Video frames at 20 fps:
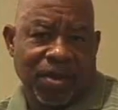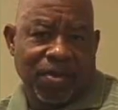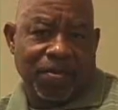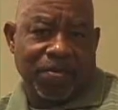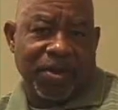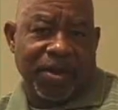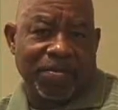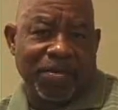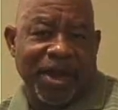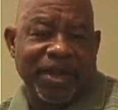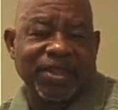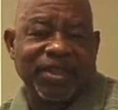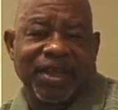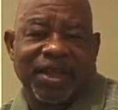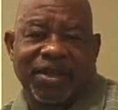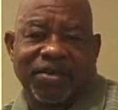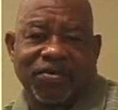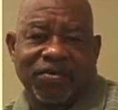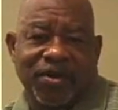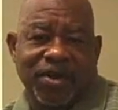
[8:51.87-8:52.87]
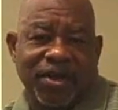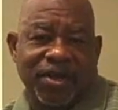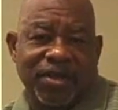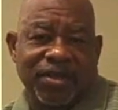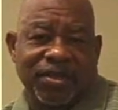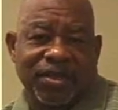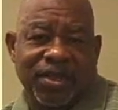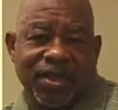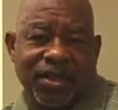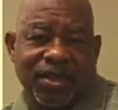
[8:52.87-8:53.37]
But my thing
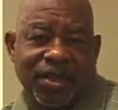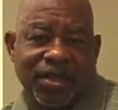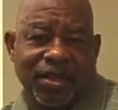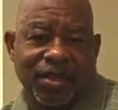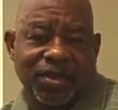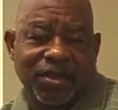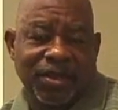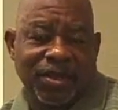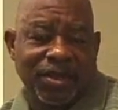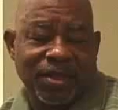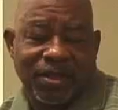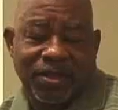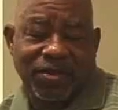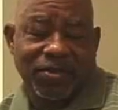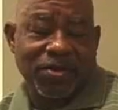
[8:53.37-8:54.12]
was, you